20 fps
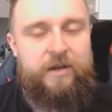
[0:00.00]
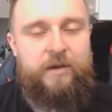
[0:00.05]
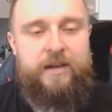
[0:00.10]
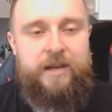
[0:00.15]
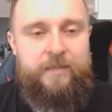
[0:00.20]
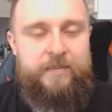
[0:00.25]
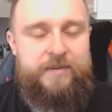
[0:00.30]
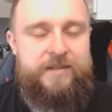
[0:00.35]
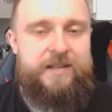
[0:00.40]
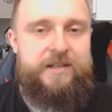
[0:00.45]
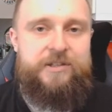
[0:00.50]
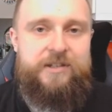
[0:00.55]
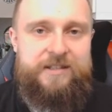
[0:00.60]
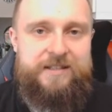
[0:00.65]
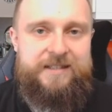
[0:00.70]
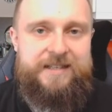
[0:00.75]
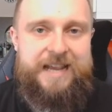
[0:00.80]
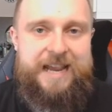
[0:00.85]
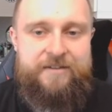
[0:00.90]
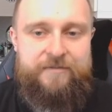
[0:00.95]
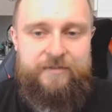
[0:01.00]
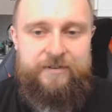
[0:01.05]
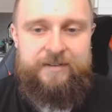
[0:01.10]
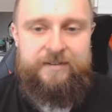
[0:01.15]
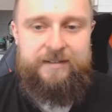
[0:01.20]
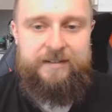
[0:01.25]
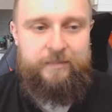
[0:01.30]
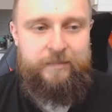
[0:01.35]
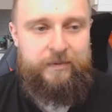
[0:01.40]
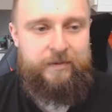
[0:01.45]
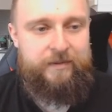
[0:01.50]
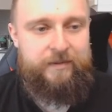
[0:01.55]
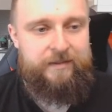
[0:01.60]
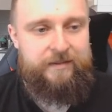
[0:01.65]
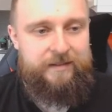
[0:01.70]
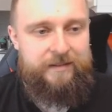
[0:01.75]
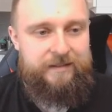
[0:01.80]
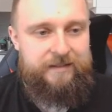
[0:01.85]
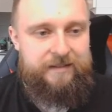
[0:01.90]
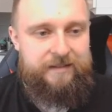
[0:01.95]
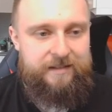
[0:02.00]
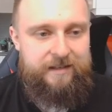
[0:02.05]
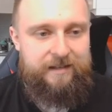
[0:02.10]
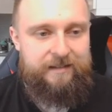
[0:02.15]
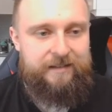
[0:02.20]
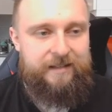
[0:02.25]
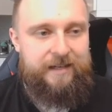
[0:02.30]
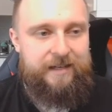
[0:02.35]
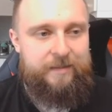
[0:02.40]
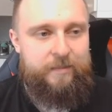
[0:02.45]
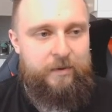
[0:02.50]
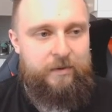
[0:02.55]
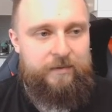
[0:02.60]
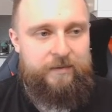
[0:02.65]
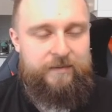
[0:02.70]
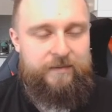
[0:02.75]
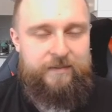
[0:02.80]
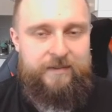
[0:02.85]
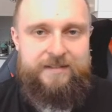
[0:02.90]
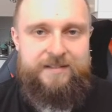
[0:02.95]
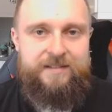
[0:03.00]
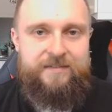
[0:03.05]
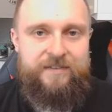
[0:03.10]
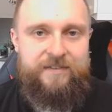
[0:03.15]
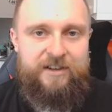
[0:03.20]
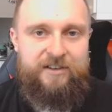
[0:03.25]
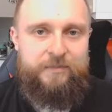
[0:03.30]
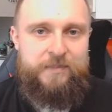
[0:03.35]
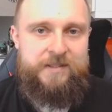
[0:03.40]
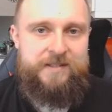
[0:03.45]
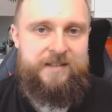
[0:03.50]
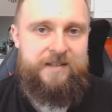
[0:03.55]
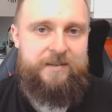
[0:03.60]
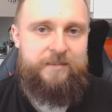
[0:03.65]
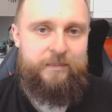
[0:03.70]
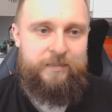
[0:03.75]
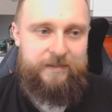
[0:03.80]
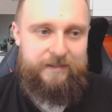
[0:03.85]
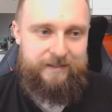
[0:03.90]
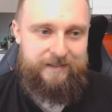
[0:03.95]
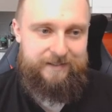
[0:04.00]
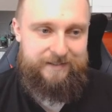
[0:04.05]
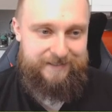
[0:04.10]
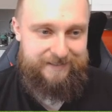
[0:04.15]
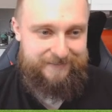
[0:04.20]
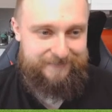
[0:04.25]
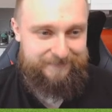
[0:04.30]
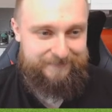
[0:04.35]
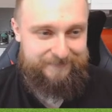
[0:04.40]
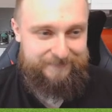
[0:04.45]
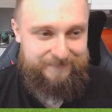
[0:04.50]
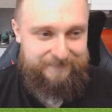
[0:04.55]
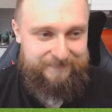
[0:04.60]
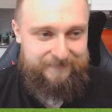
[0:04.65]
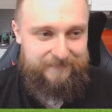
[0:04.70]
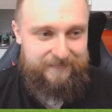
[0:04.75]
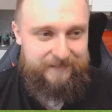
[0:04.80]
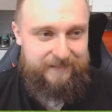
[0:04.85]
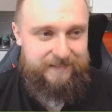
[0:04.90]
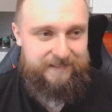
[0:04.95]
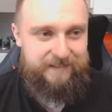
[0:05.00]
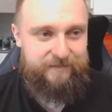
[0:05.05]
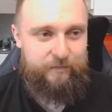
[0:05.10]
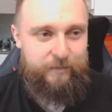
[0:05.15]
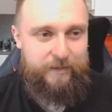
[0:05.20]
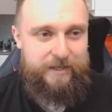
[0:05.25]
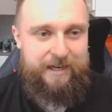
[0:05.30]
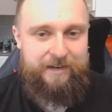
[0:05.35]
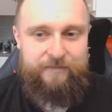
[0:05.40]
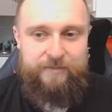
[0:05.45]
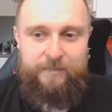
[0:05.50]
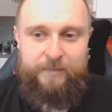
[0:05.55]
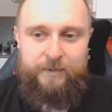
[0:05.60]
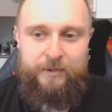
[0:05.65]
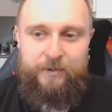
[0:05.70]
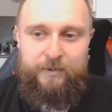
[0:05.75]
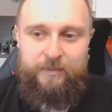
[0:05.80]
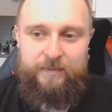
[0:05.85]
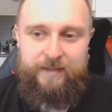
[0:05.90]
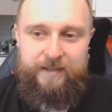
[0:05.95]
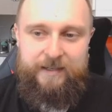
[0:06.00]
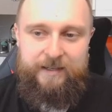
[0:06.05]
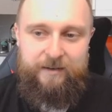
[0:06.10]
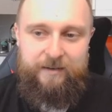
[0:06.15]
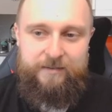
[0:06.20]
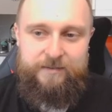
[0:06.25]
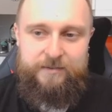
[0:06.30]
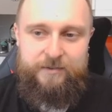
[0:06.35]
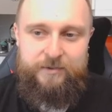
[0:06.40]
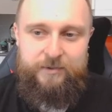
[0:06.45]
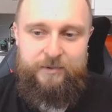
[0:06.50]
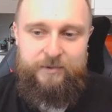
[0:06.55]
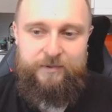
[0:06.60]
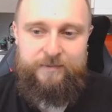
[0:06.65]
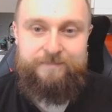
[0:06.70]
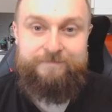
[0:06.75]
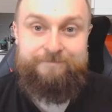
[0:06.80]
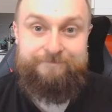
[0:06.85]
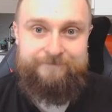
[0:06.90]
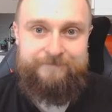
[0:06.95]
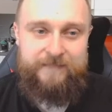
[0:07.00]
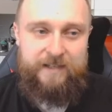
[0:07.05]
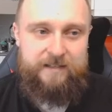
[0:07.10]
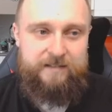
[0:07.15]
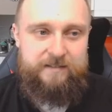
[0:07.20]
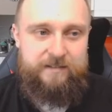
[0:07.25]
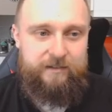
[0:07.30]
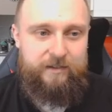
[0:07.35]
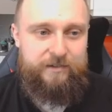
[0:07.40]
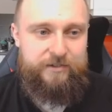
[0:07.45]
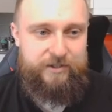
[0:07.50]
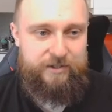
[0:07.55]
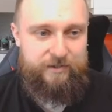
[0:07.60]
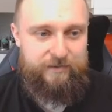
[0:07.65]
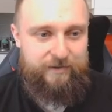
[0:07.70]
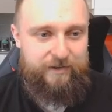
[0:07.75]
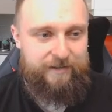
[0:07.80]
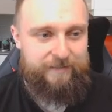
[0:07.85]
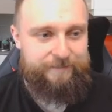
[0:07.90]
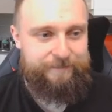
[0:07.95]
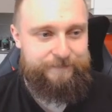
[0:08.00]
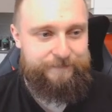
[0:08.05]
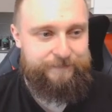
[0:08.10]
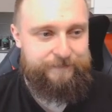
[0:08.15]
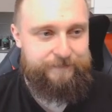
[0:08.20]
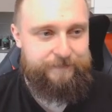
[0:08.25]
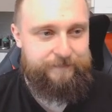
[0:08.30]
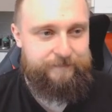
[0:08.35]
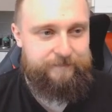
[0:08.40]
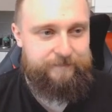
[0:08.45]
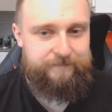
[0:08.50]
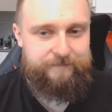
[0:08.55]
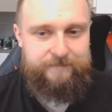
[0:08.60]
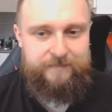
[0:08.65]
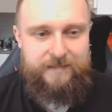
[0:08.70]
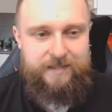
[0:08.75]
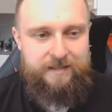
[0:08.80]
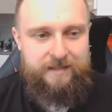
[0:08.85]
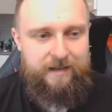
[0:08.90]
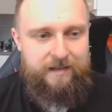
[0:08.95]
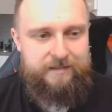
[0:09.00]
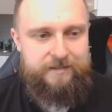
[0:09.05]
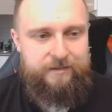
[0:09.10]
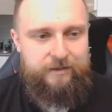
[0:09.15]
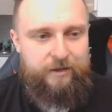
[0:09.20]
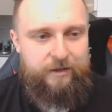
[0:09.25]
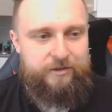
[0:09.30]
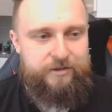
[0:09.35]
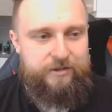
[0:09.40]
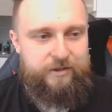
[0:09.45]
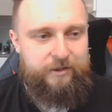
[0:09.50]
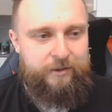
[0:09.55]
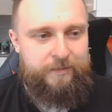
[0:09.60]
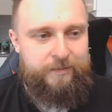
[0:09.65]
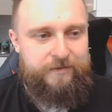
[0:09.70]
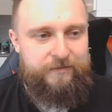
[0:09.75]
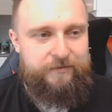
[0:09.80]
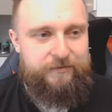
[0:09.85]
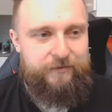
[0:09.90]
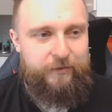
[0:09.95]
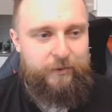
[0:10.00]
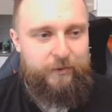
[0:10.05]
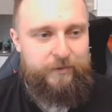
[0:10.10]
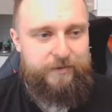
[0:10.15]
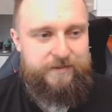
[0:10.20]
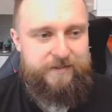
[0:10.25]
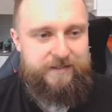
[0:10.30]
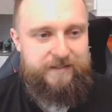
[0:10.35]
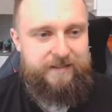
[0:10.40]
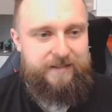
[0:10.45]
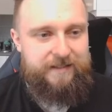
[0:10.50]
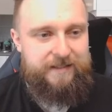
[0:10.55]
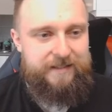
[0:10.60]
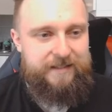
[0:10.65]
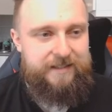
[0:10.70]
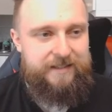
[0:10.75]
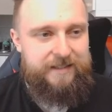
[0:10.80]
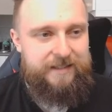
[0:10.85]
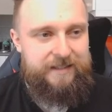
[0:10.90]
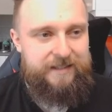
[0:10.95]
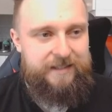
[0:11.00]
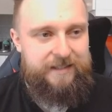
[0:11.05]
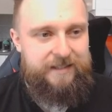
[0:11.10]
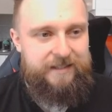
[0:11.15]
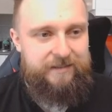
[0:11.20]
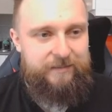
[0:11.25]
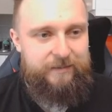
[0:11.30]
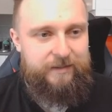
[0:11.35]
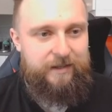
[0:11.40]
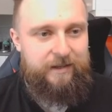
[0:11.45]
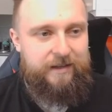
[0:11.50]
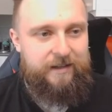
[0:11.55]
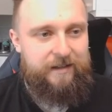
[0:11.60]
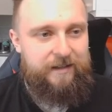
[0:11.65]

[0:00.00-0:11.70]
okay, possession isn't everything, but I'd like more than 35%, please. Because if we have the ball, they can't score. That's the logic, right? That's notched it up to 40. We are